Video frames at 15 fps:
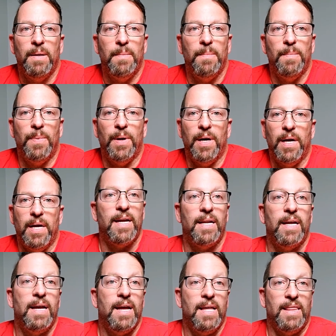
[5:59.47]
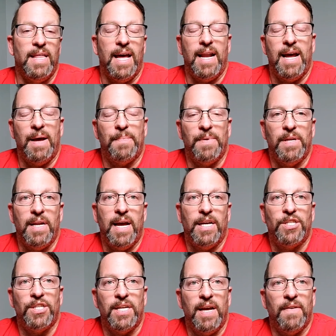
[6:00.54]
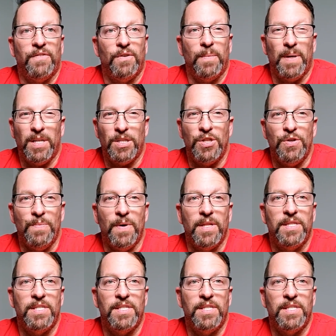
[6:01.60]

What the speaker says: But that happened actually after about 2 months of